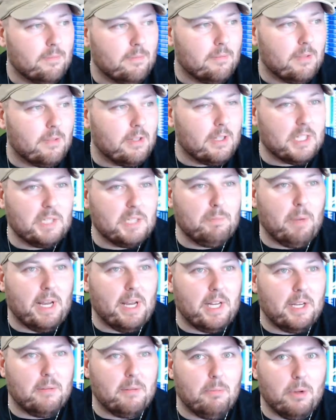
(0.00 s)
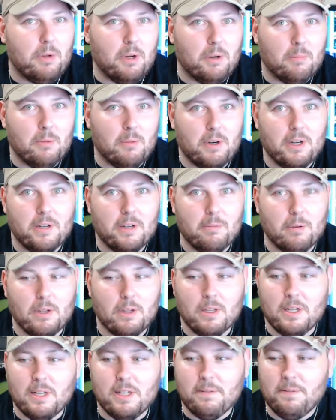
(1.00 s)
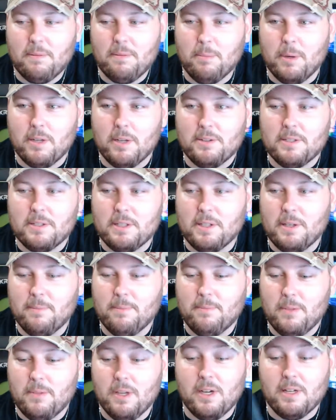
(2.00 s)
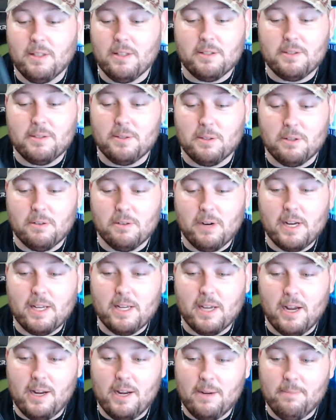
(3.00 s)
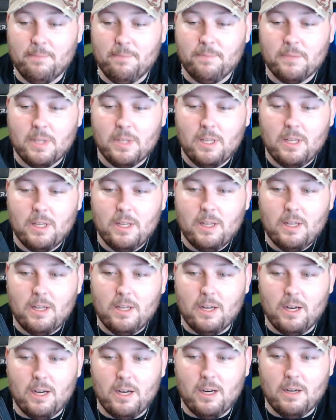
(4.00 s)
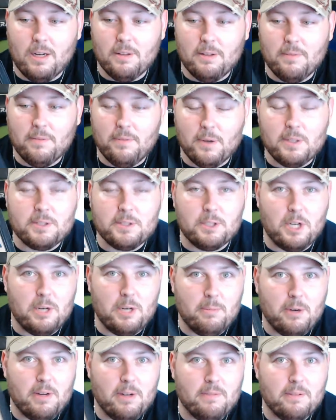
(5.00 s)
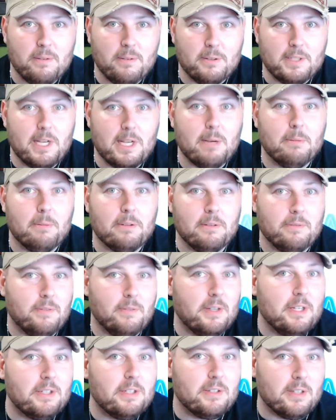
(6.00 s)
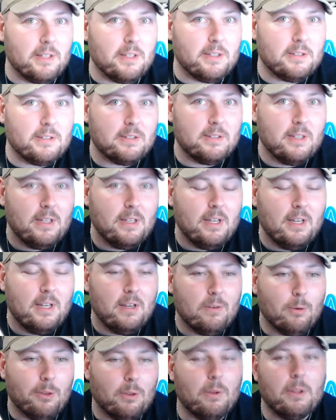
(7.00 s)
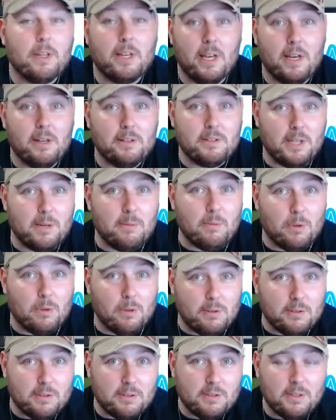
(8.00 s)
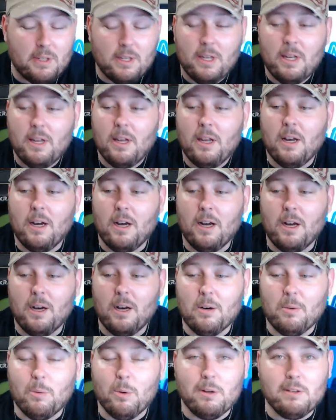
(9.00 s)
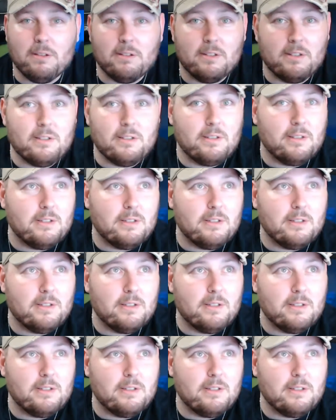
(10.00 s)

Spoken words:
expanded beyond my belief. But yeah, it's still a great game. The first time I ever was able to finish this with all the Chaos Emeralds was